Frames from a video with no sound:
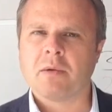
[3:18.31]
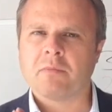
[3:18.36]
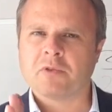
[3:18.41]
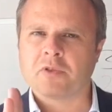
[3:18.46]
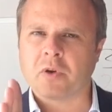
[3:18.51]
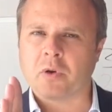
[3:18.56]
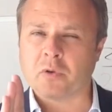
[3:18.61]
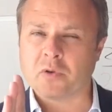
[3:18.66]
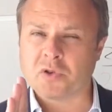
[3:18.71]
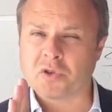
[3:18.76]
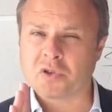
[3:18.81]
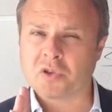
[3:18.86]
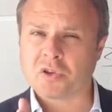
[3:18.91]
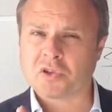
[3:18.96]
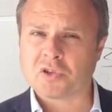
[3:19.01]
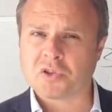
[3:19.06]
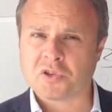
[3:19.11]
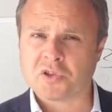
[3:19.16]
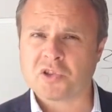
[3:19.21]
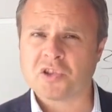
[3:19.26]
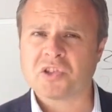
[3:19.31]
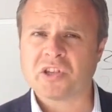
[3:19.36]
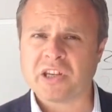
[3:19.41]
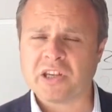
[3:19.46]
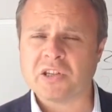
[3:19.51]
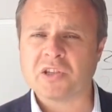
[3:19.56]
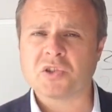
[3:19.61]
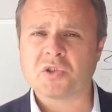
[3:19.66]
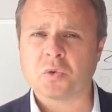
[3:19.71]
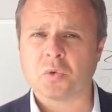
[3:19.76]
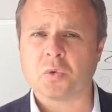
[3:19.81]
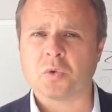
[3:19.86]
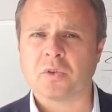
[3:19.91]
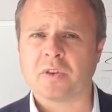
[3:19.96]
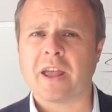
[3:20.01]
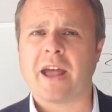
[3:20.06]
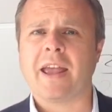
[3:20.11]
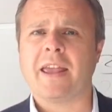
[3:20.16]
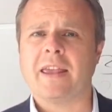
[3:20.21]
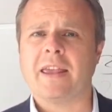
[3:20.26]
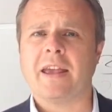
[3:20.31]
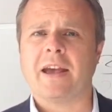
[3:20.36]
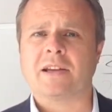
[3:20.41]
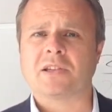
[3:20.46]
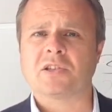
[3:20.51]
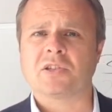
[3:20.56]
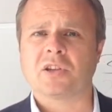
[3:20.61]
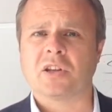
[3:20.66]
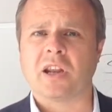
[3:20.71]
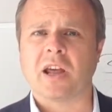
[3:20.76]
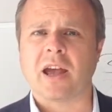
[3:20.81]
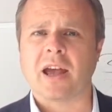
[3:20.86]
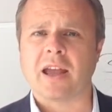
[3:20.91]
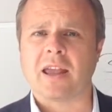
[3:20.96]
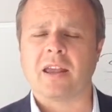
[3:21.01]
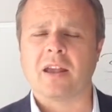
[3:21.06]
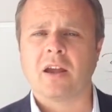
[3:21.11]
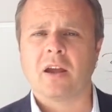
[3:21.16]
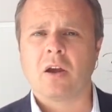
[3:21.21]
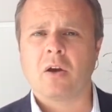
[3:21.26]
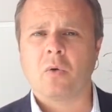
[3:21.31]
So it was such a seesaw day yesterday,